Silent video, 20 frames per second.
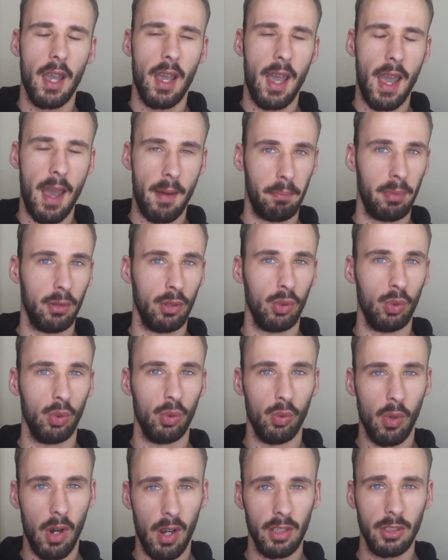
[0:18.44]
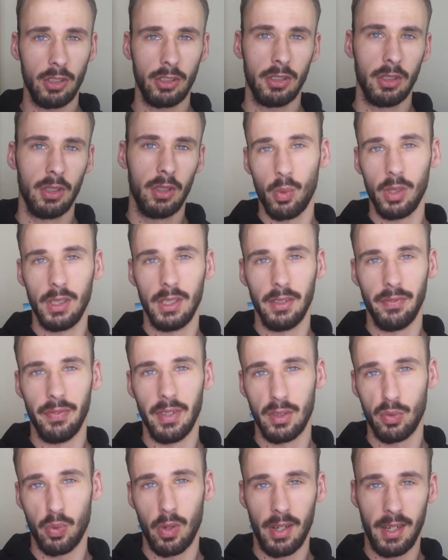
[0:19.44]
Apple Watch, which is
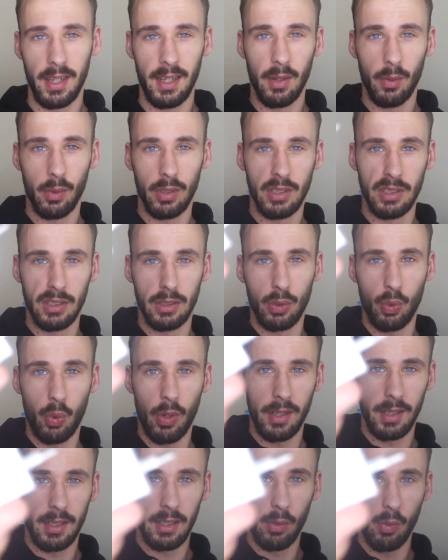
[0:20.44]
this one here, which is 20